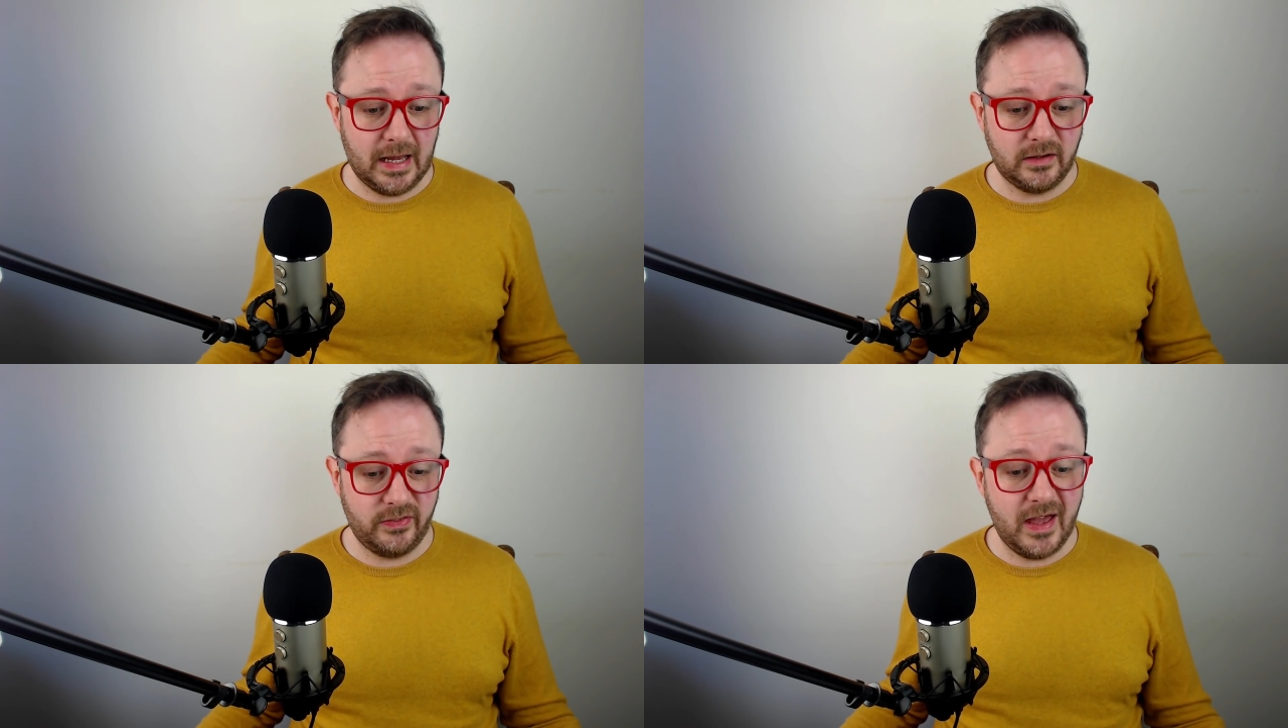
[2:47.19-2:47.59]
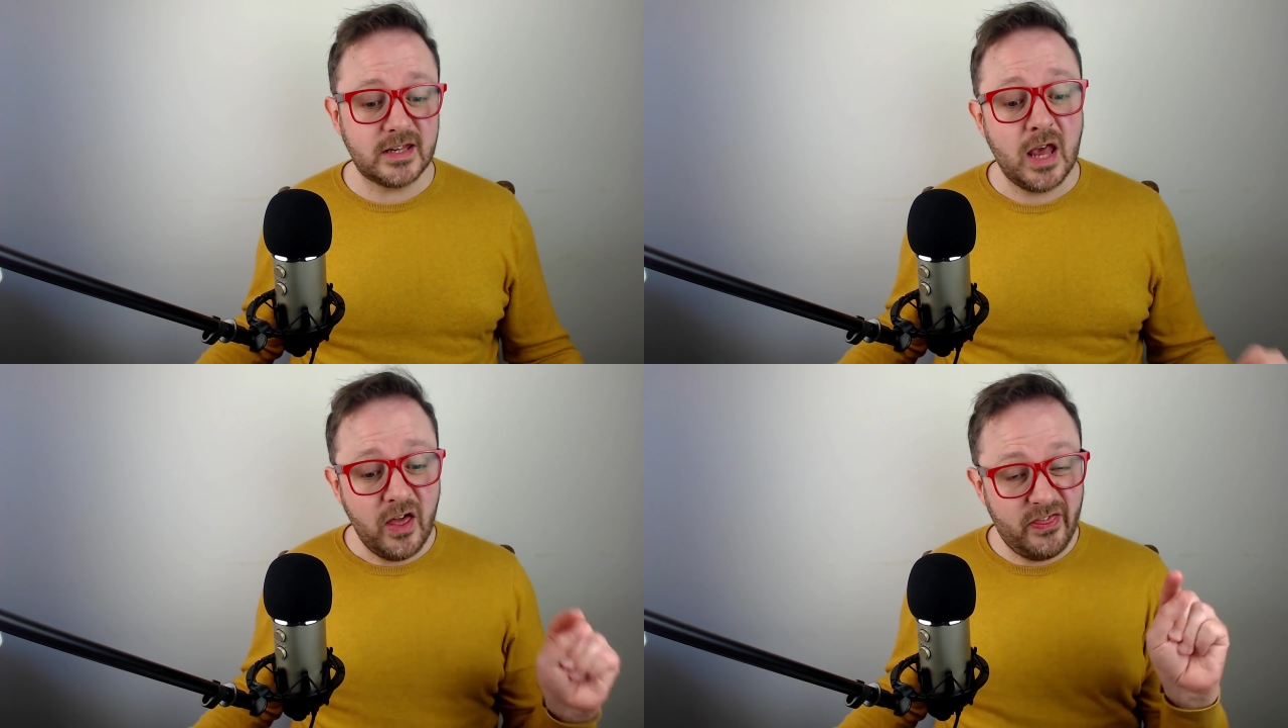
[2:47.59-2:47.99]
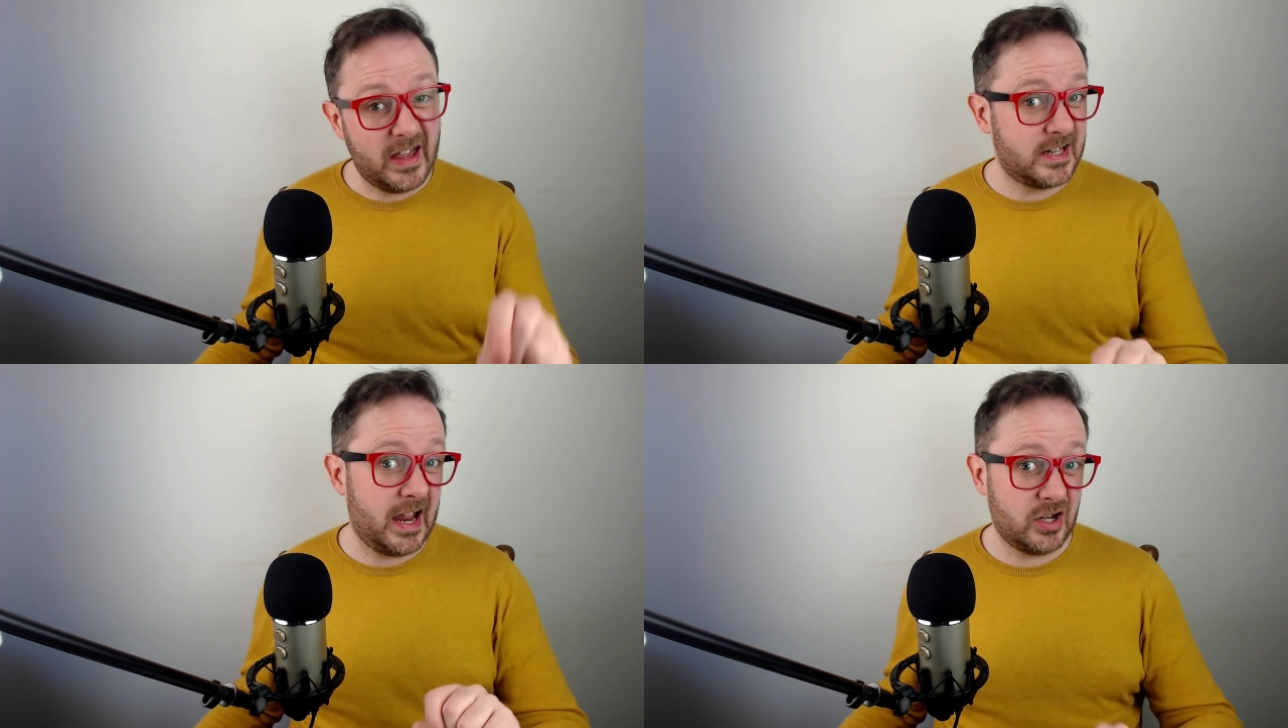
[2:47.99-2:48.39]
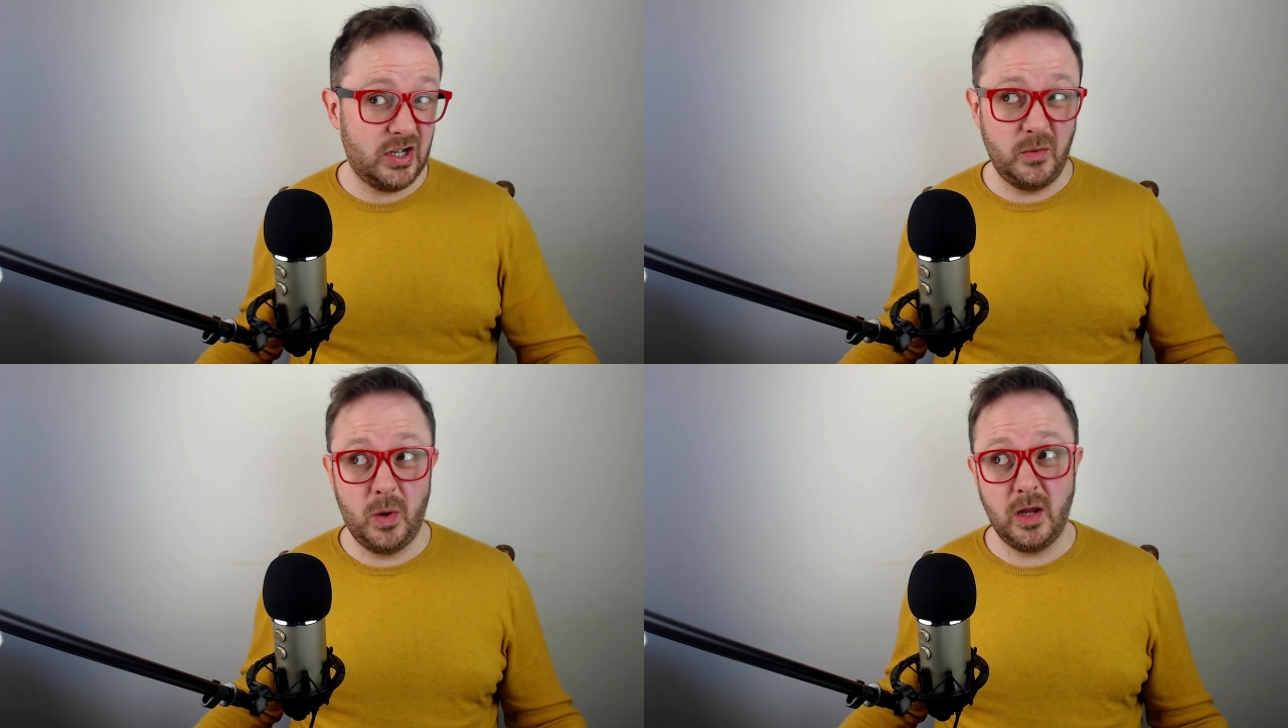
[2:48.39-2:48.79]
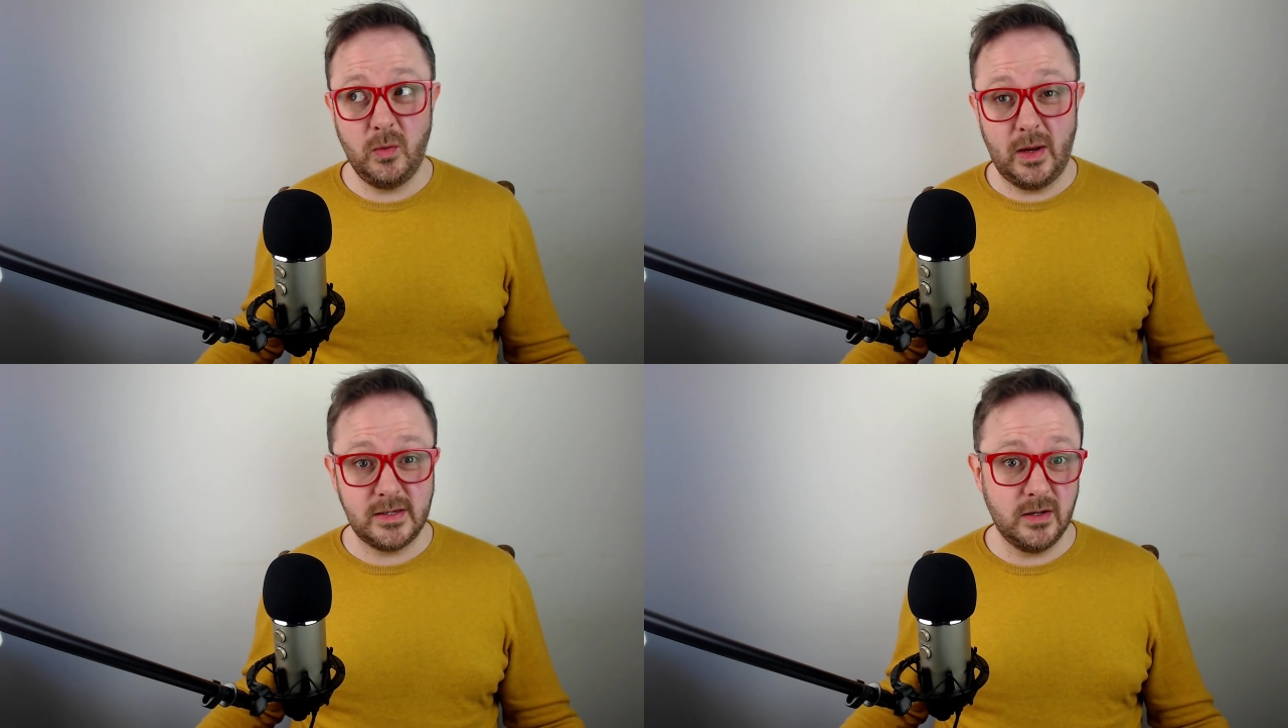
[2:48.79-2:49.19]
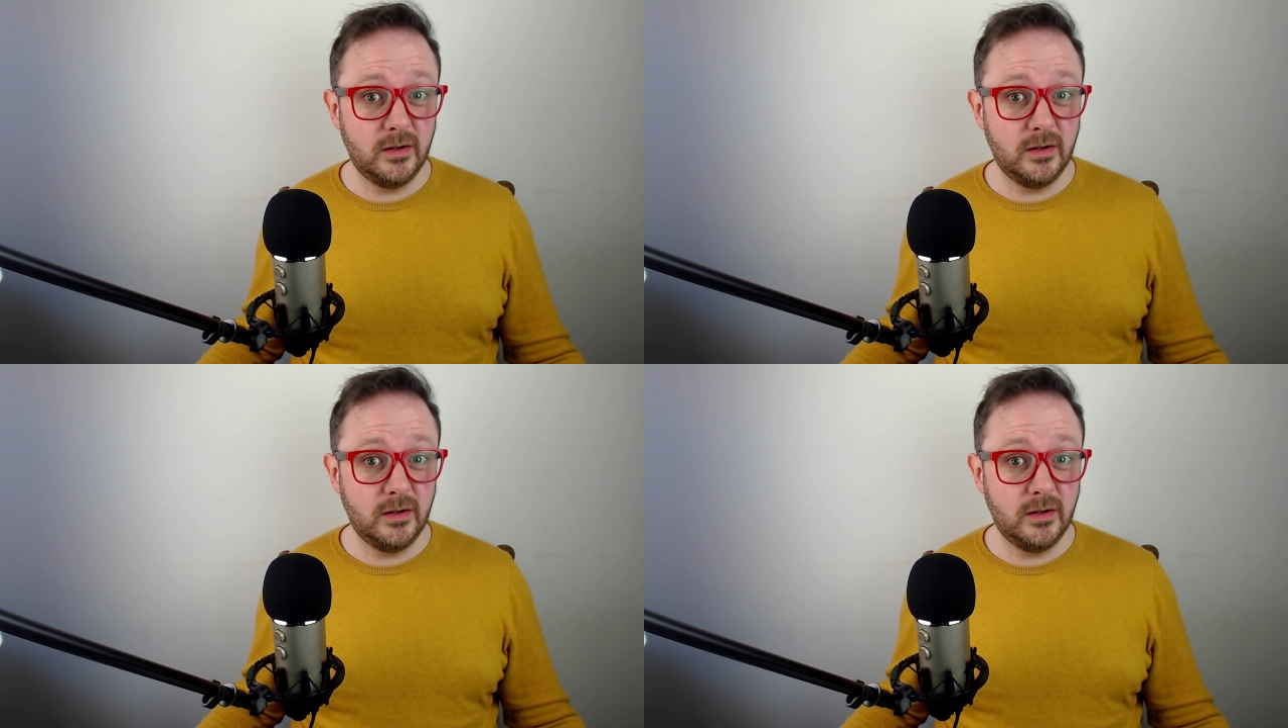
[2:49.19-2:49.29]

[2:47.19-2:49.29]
And that's that's actually why you went